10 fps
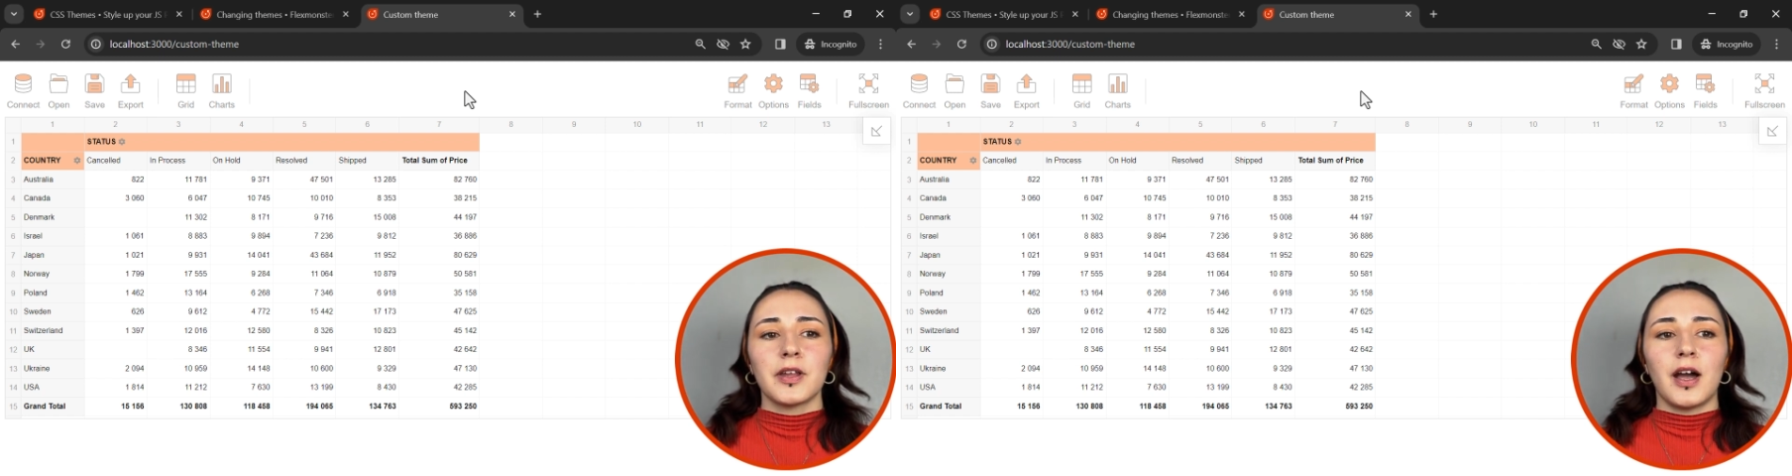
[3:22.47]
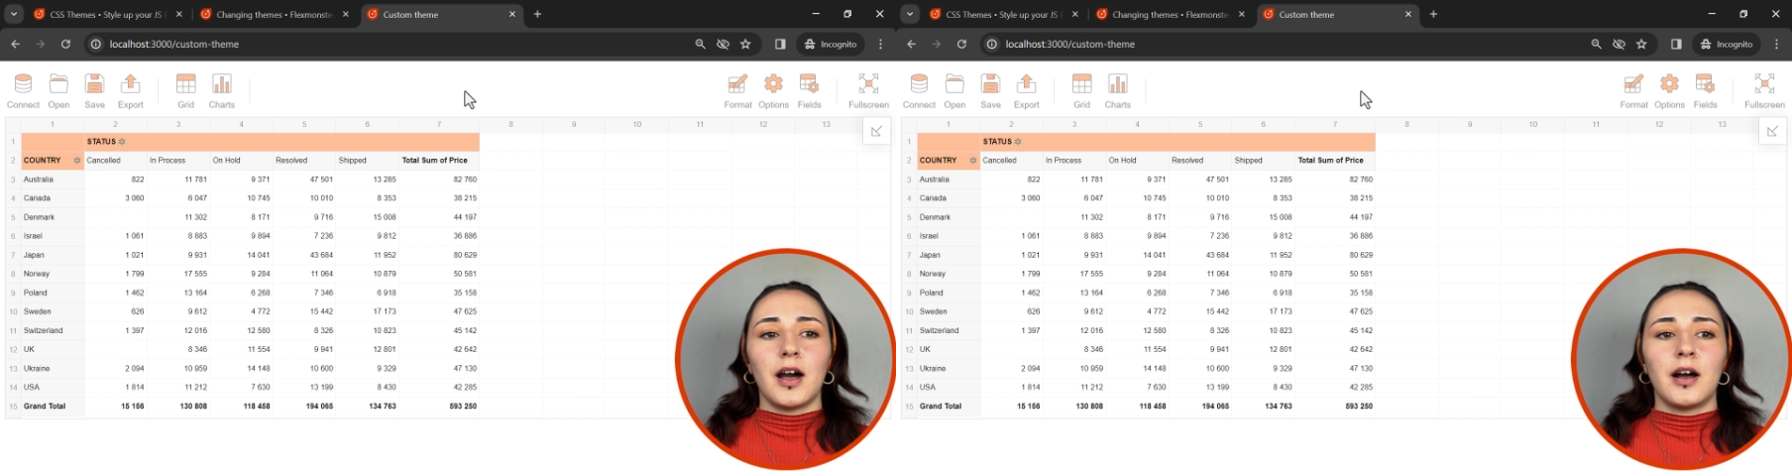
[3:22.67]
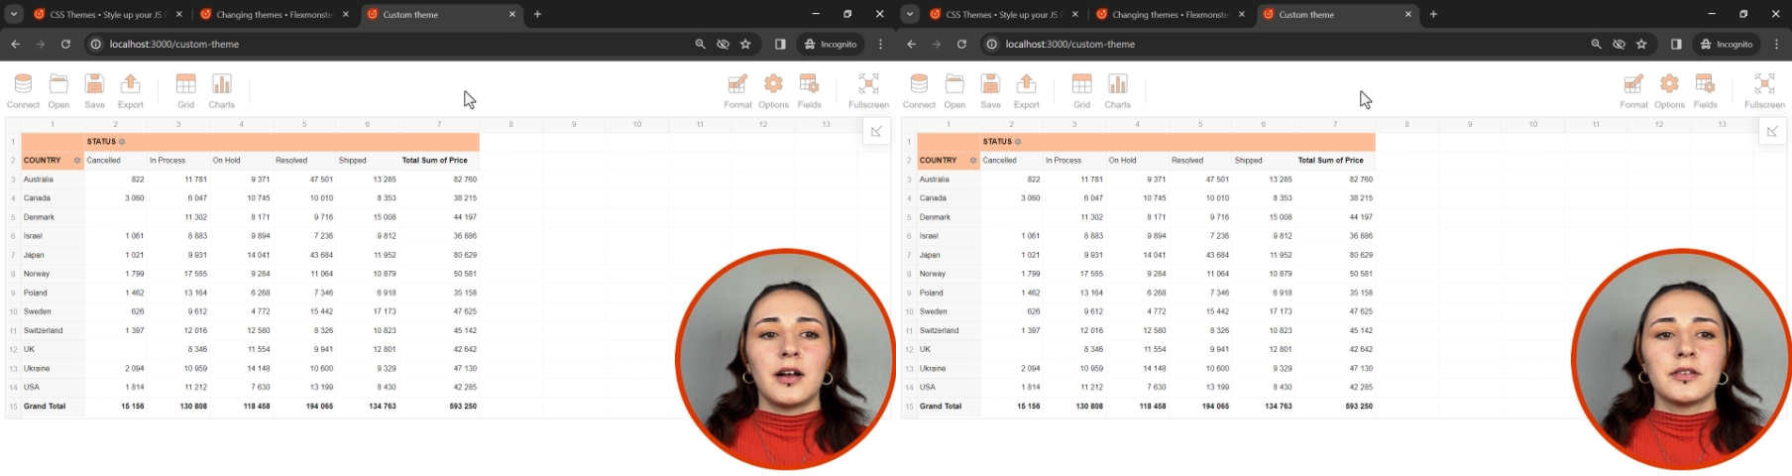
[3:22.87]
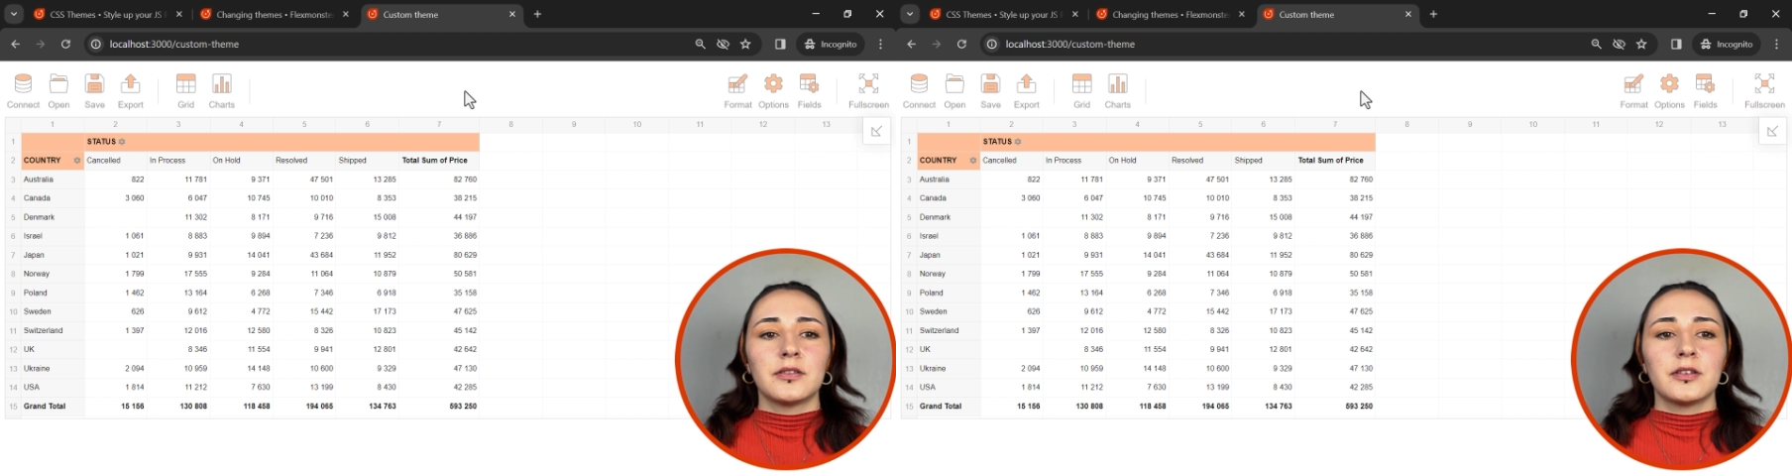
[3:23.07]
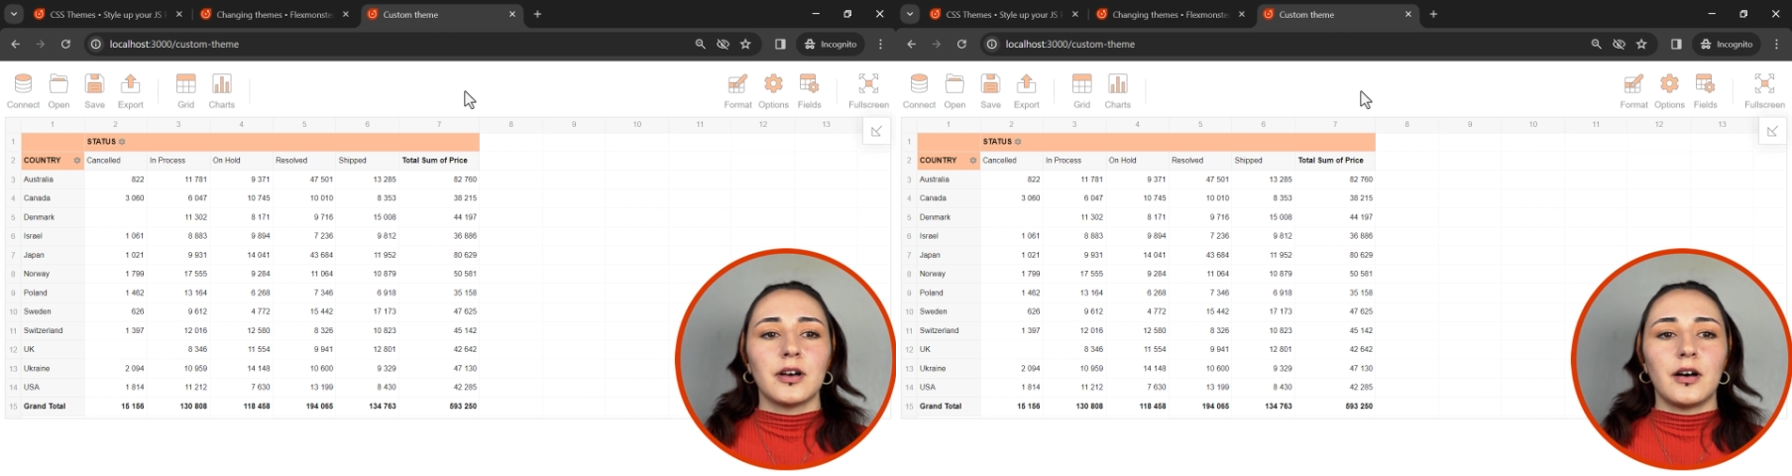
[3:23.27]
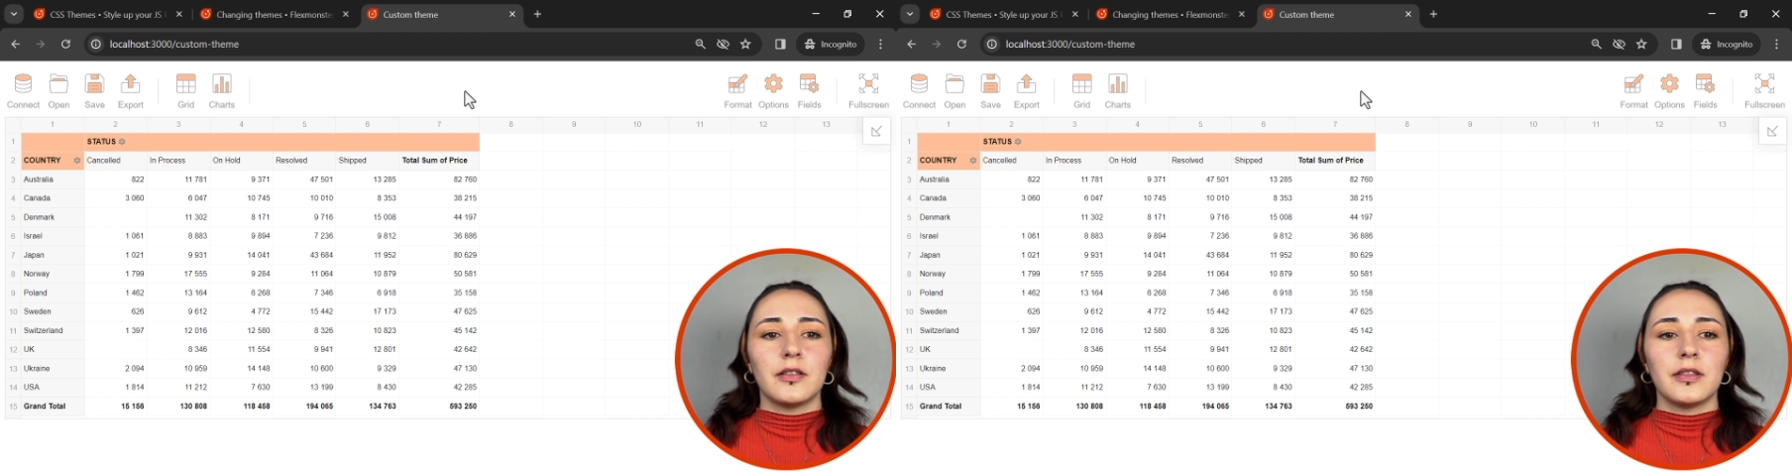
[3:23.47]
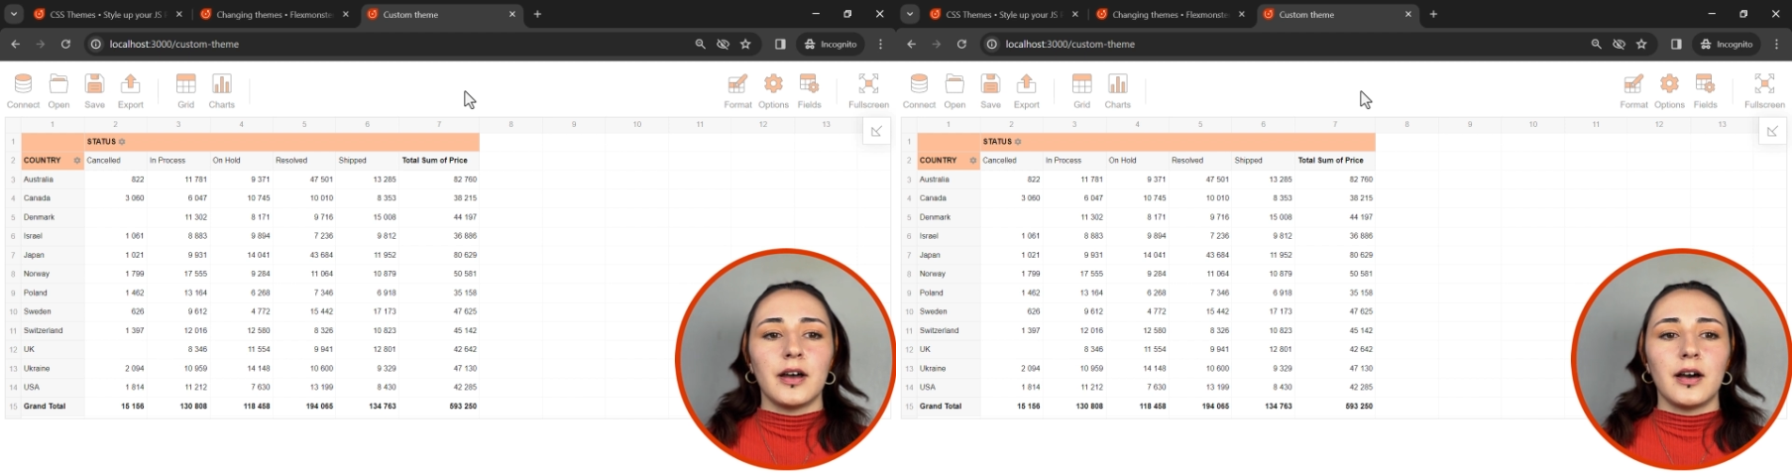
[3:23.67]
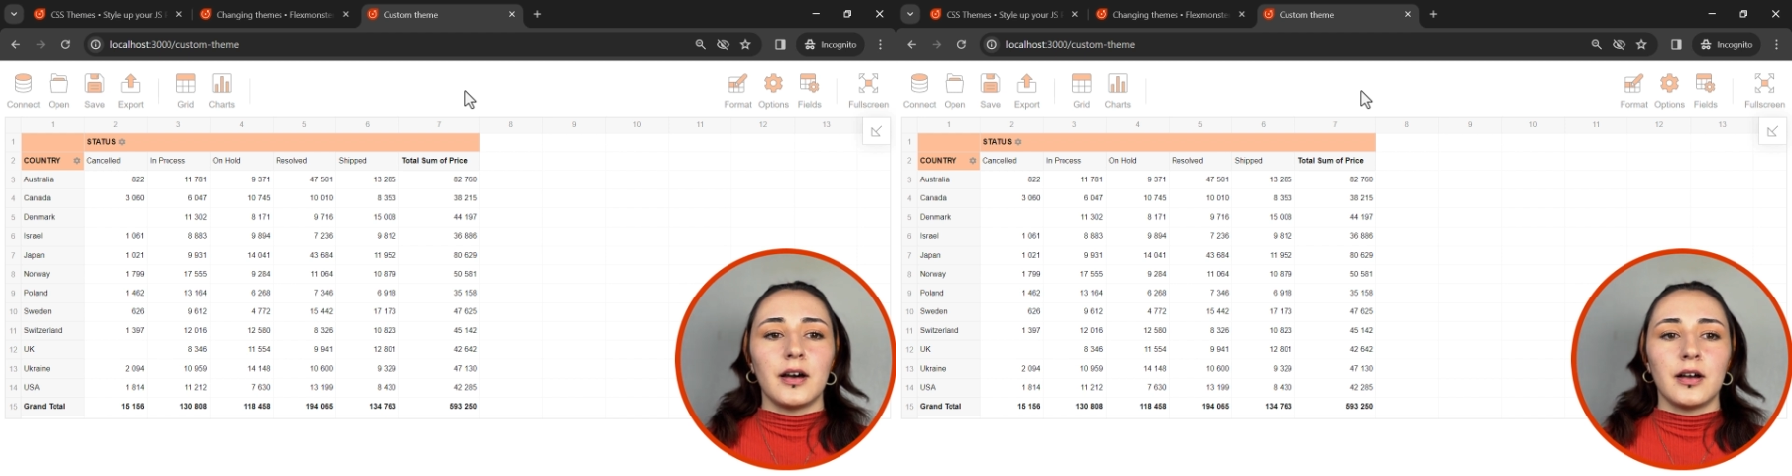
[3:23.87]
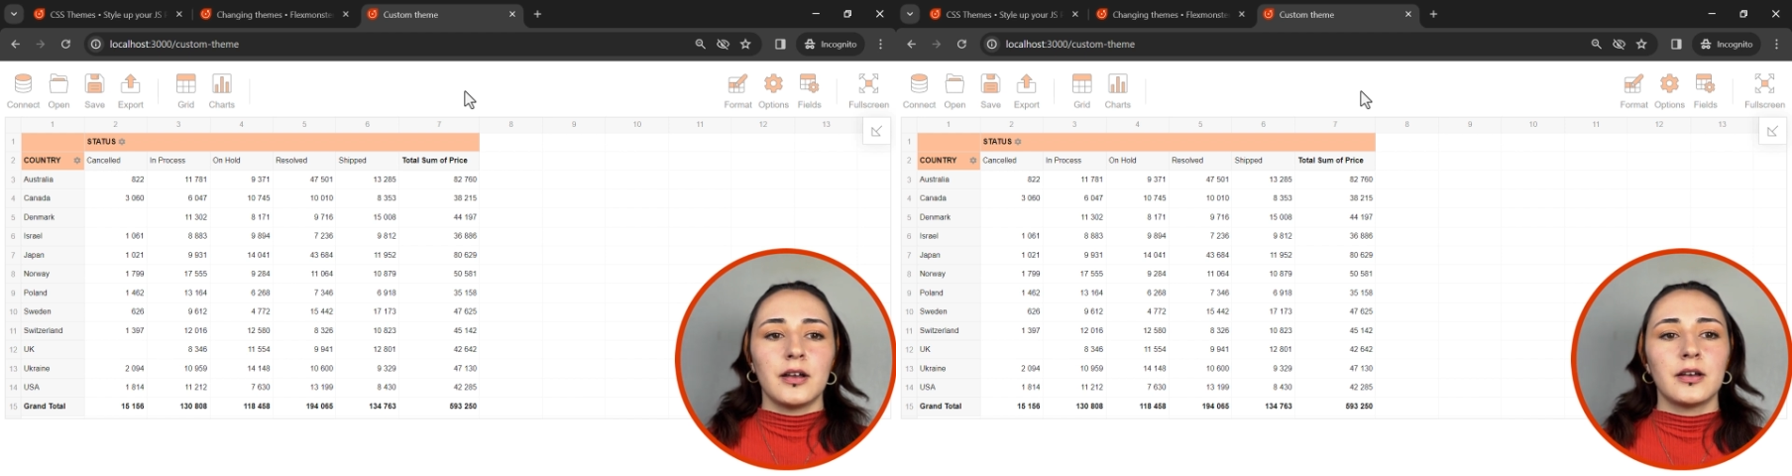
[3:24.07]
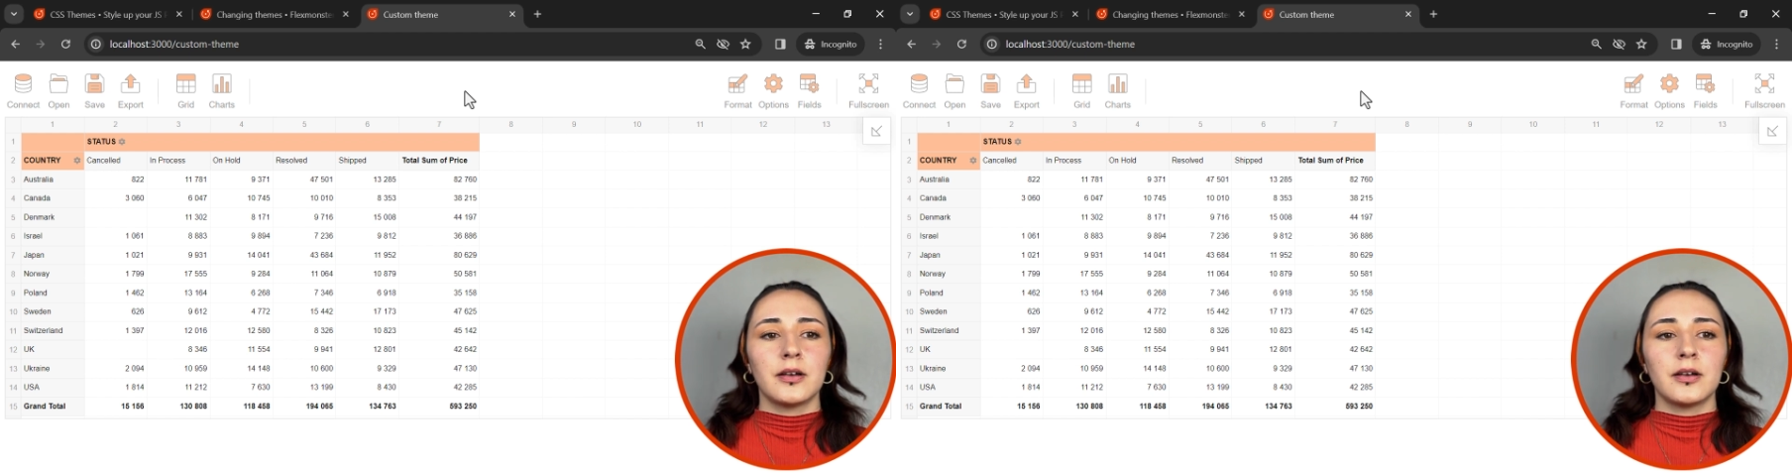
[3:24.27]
and on the